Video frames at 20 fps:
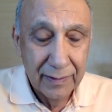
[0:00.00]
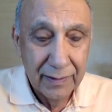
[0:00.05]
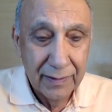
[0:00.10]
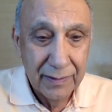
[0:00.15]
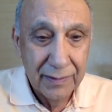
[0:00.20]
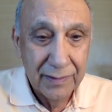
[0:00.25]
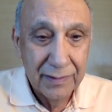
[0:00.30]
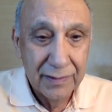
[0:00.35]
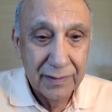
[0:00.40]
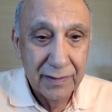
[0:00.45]

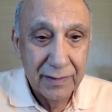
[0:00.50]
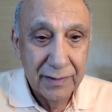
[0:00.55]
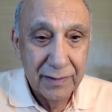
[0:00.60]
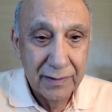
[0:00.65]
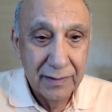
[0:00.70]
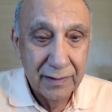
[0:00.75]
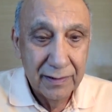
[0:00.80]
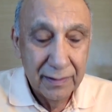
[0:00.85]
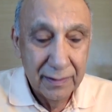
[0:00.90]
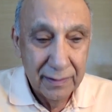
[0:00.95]
In
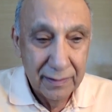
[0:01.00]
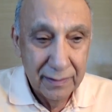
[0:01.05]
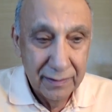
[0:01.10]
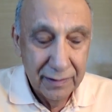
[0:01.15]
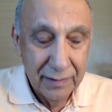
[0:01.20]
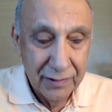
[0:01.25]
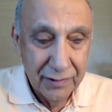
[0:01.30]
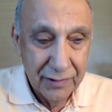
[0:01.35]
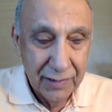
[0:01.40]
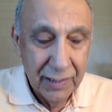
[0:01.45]

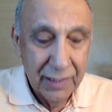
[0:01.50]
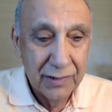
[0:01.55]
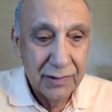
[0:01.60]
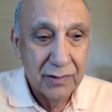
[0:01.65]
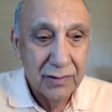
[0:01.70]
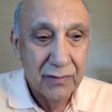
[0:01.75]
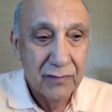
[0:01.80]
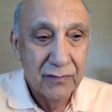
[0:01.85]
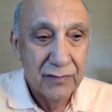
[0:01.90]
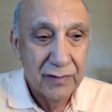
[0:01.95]
the
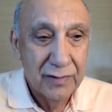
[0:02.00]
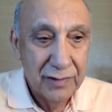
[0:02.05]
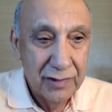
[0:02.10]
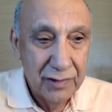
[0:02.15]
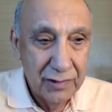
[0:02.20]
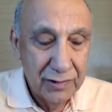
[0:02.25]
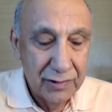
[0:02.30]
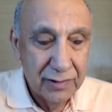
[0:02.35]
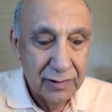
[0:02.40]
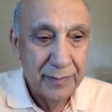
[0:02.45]
sense of the
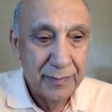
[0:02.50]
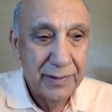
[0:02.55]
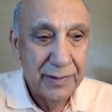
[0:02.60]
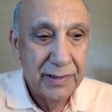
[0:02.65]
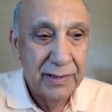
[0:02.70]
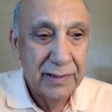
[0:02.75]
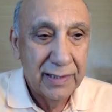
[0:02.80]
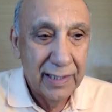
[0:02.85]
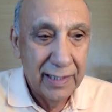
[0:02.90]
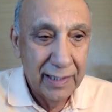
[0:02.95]
teacher being